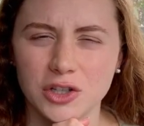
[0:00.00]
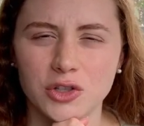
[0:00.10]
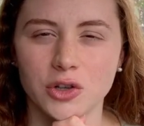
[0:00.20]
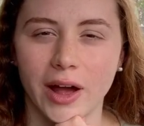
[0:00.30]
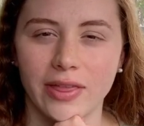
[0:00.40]

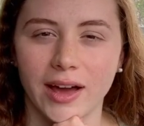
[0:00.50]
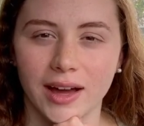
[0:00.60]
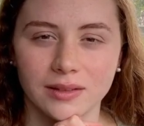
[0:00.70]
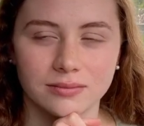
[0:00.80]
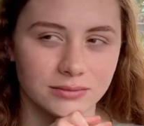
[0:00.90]
try
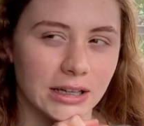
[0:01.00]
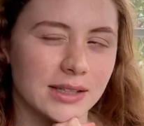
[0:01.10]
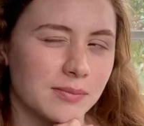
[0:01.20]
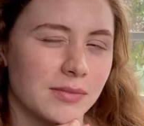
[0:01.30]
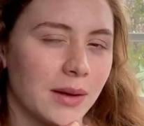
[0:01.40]
that.
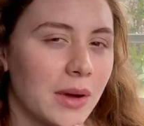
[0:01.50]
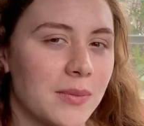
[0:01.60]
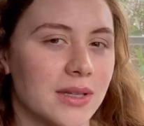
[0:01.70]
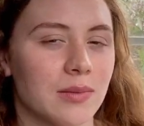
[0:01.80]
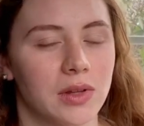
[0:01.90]
That might
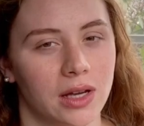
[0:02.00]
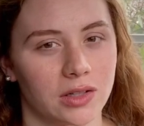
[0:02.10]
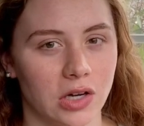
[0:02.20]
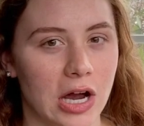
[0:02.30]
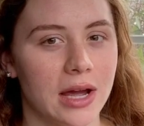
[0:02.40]
be something I
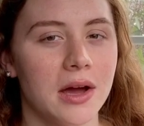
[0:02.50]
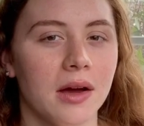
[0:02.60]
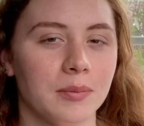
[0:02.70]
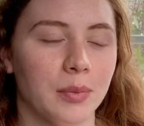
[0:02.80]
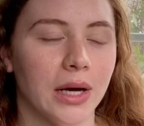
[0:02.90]
try,
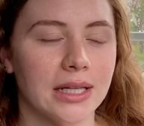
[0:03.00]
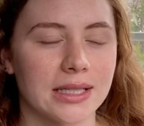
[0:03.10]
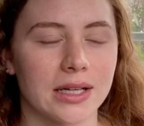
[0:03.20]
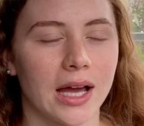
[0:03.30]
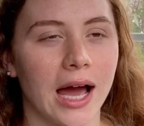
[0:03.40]

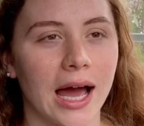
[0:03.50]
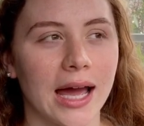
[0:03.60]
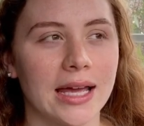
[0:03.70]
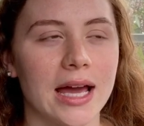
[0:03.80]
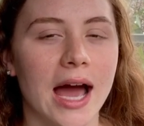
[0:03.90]
but
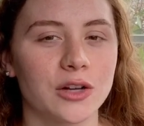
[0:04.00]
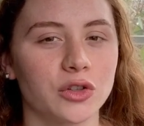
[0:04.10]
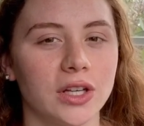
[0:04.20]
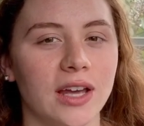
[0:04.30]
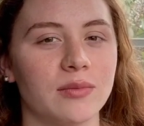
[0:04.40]
I
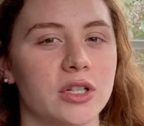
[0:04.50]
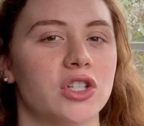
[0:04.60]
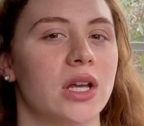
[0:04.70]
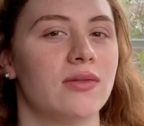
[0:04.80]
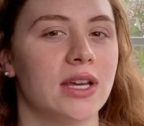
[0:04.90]
actually have been
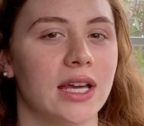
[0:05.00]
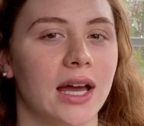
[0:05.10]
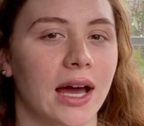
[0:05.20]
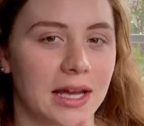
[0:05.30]
shaving it.